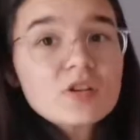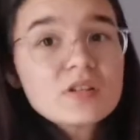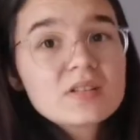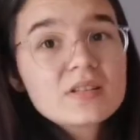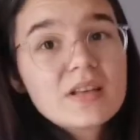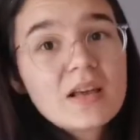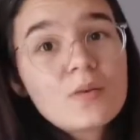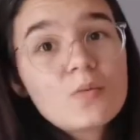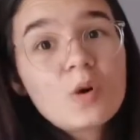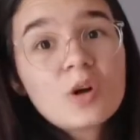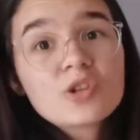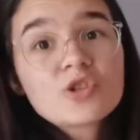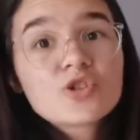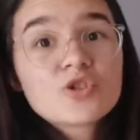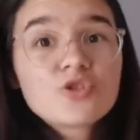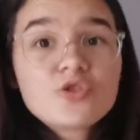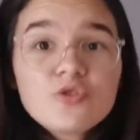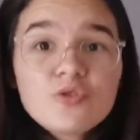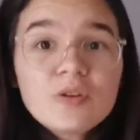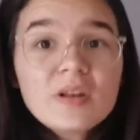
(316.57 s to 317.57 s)
you can say,
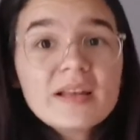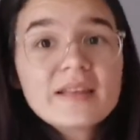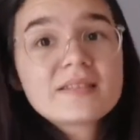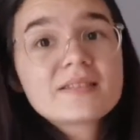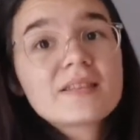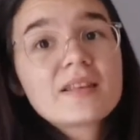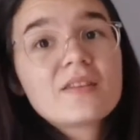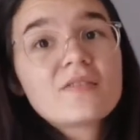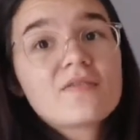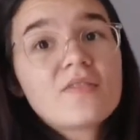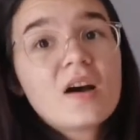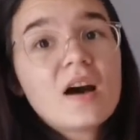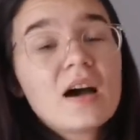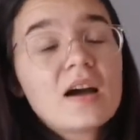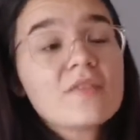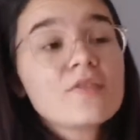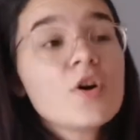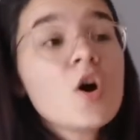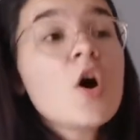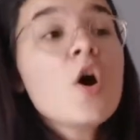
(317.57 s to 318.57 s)
what's two less than
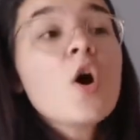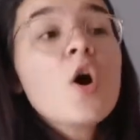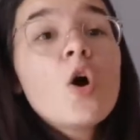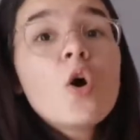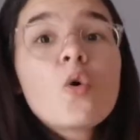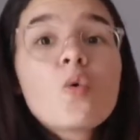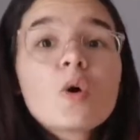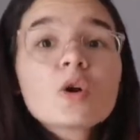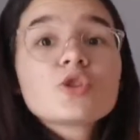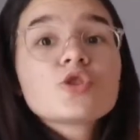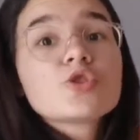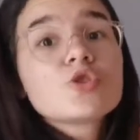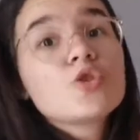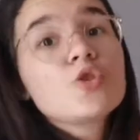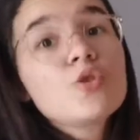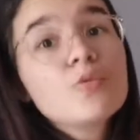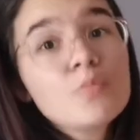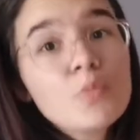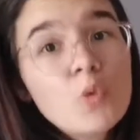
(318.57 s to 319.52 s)
five, or what's two